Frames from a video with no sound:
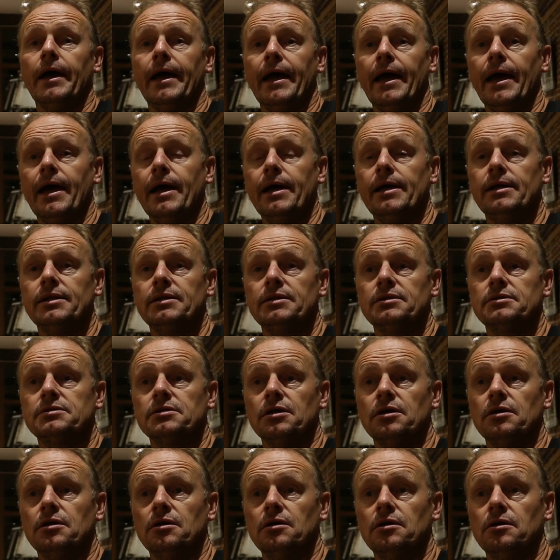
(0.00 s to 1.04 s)
And
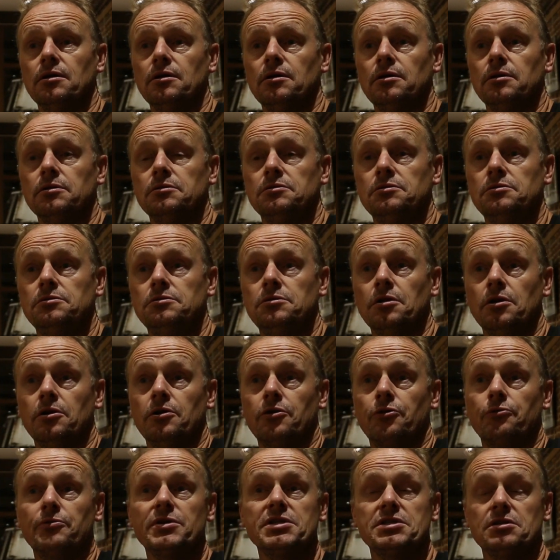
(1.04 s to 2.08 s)

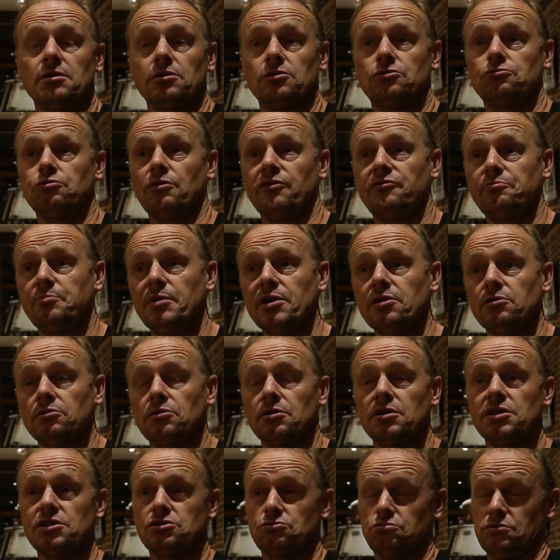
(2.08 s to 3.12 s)
the result with Pinot
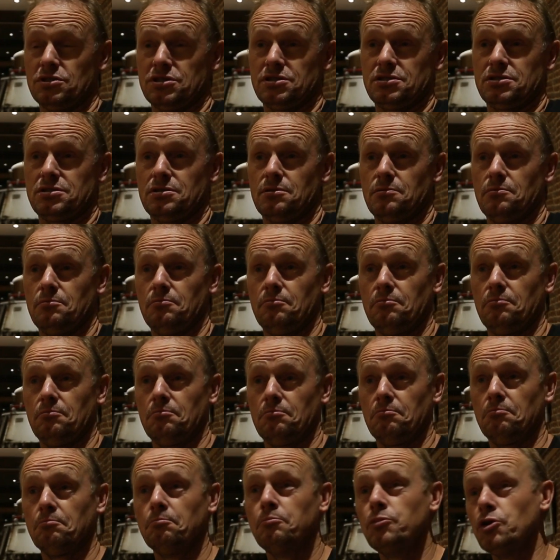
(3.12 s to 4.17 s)
d'Aunis was
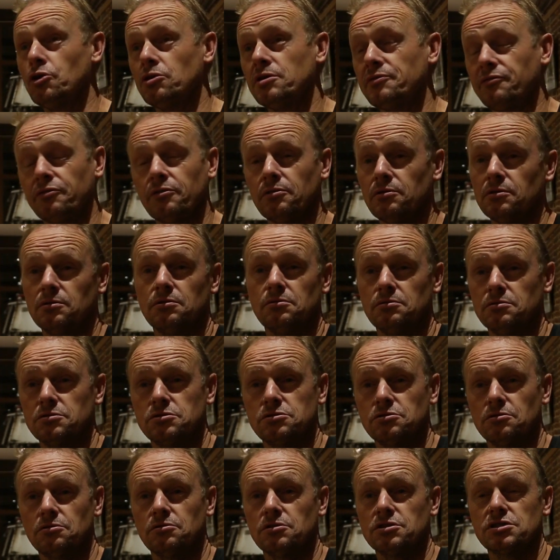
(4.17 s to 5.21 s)
beautiful,
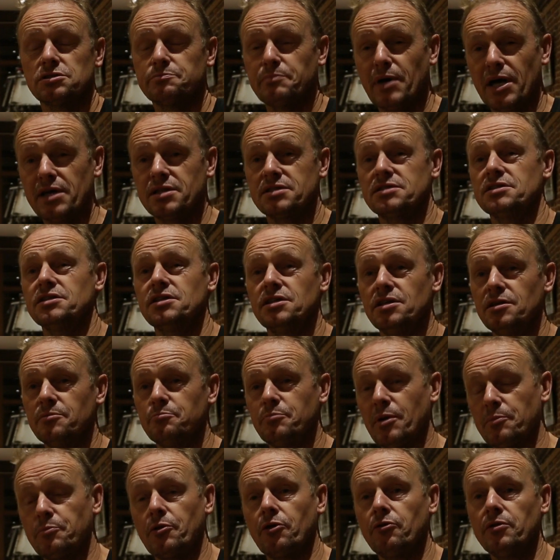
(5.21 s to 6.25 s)
so spicy,
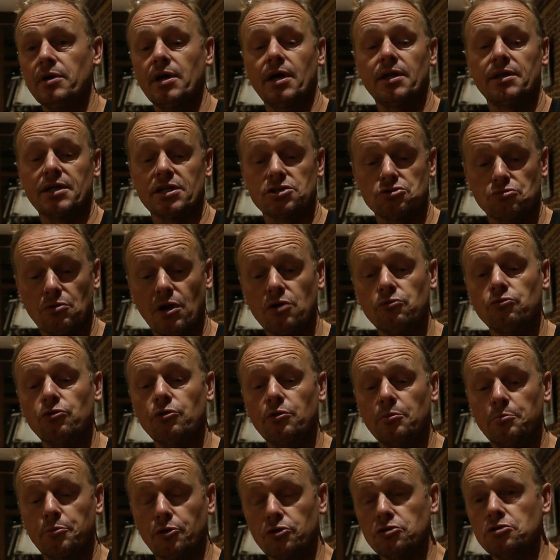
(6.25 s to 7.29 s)
peppery. That's why we
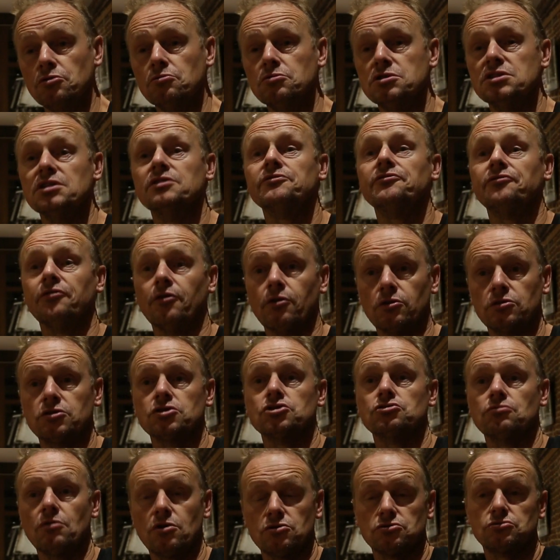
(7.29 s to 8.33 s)
reproduced it for the
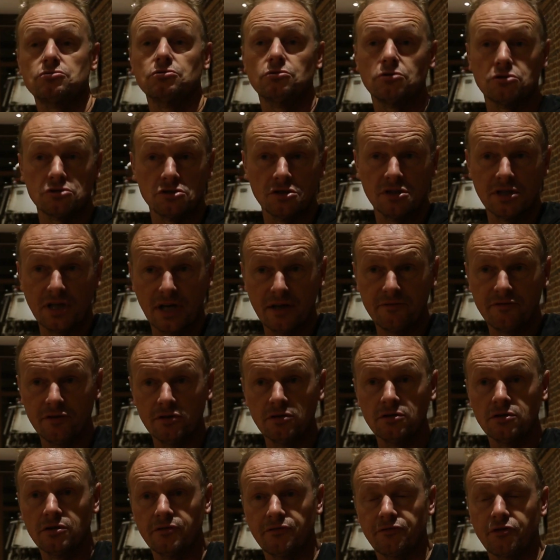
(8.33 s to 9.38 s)
Zwanze
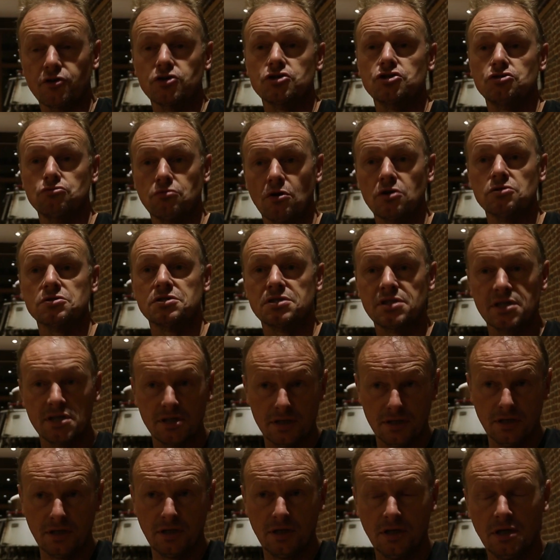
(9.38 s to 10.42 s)
2011. The first Zwanze
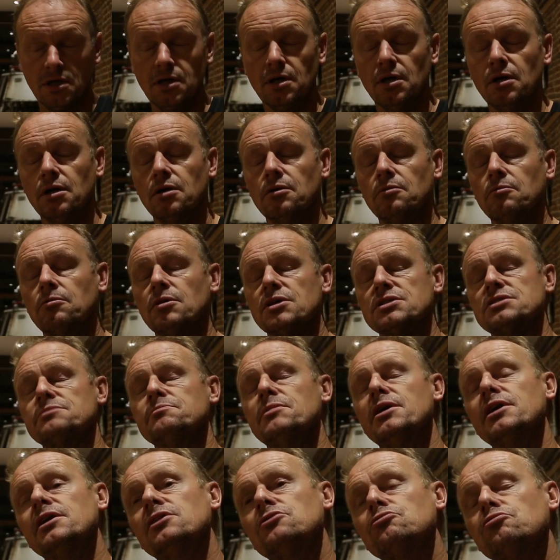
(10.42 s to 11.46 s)
day was
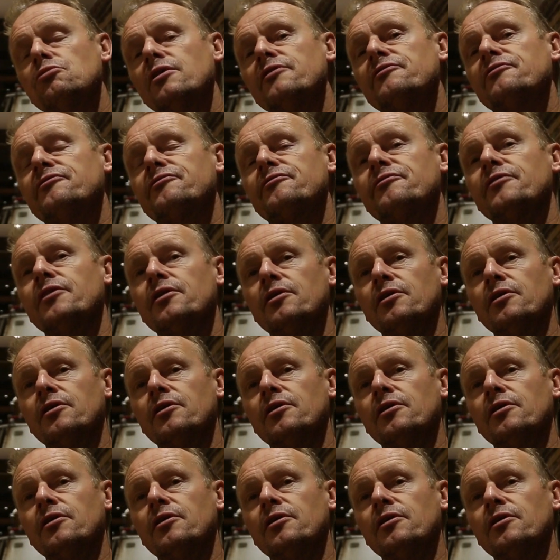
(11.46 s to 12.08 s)
made with